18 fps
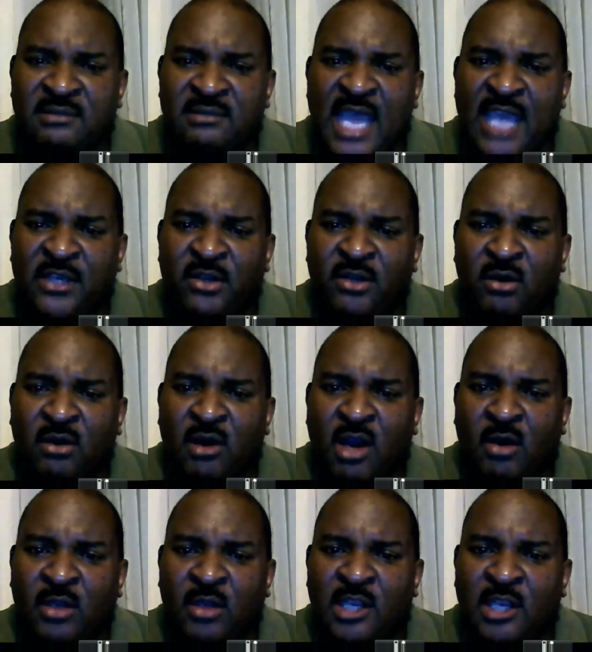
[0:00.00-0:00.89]
I don't know
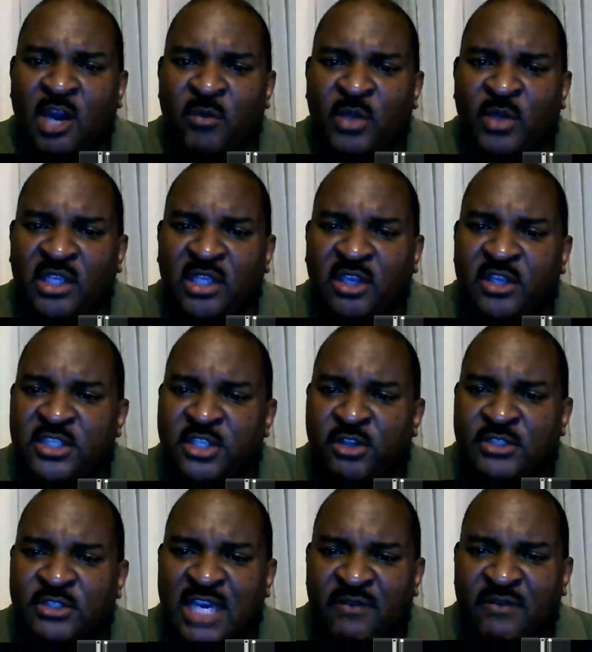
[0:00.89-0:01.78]
how long we can
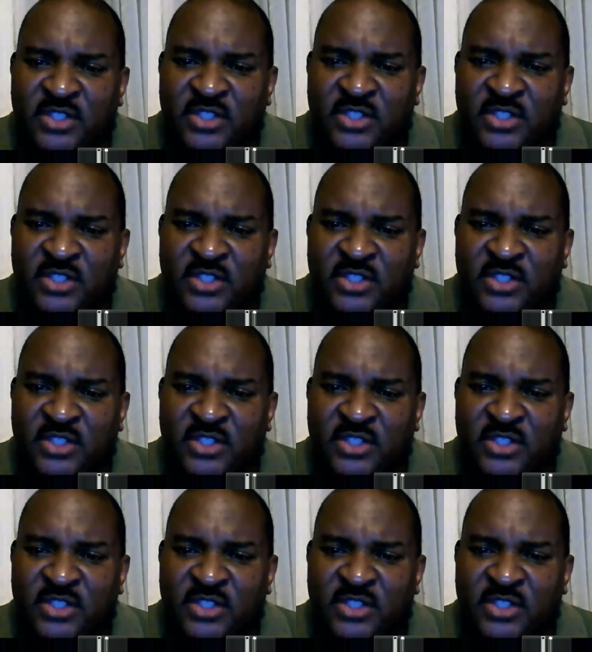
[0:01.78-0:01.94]
continue to have a